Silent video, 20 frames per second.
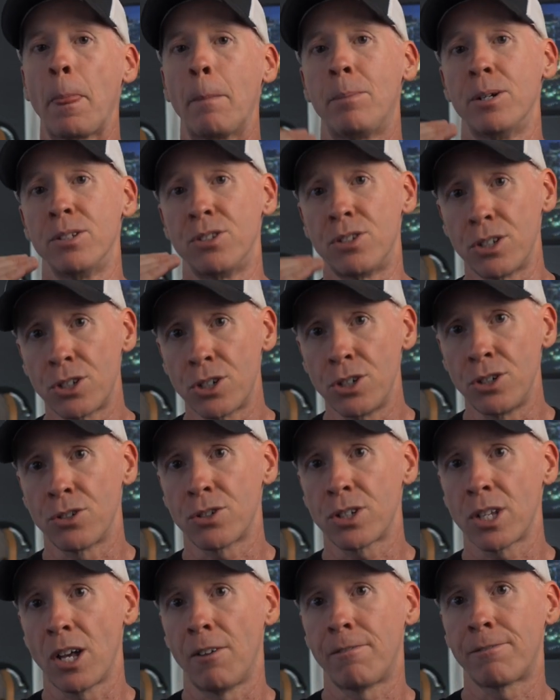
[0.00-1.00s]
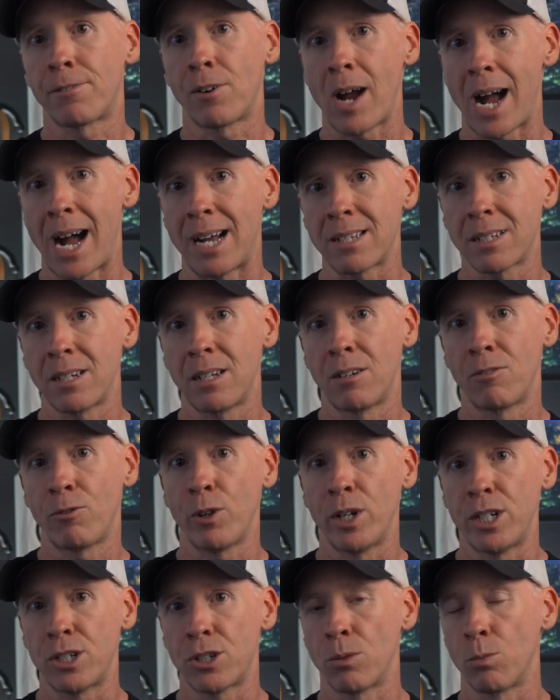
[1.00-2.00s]
Position yourself for asset
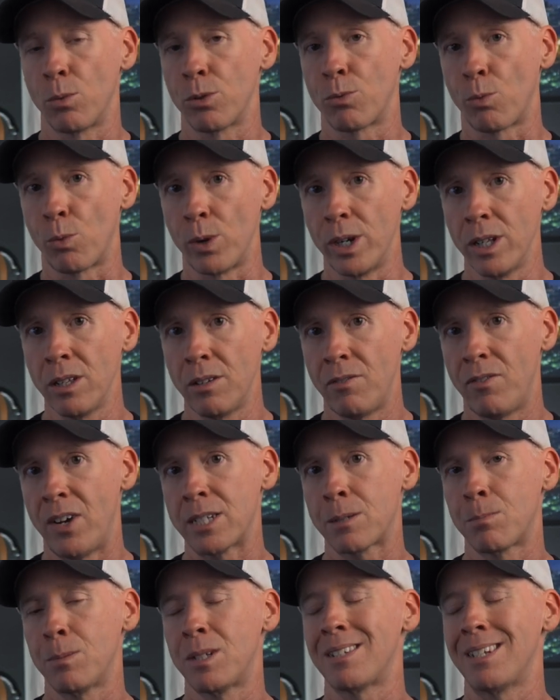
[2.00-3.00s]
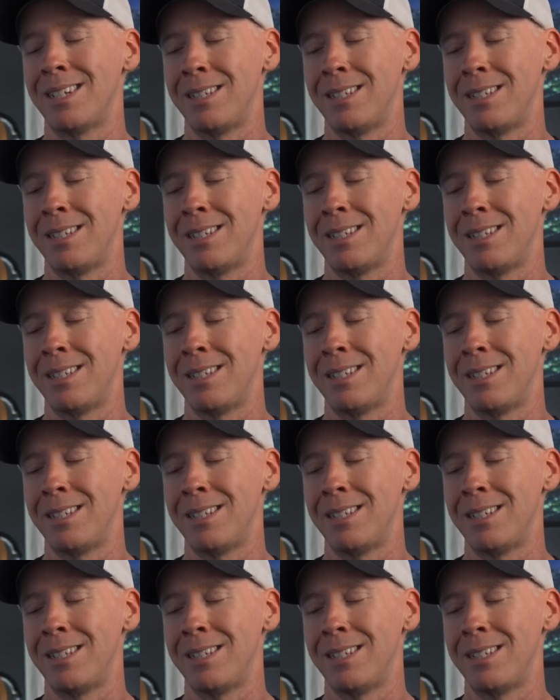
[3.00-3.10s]
inflation with real investments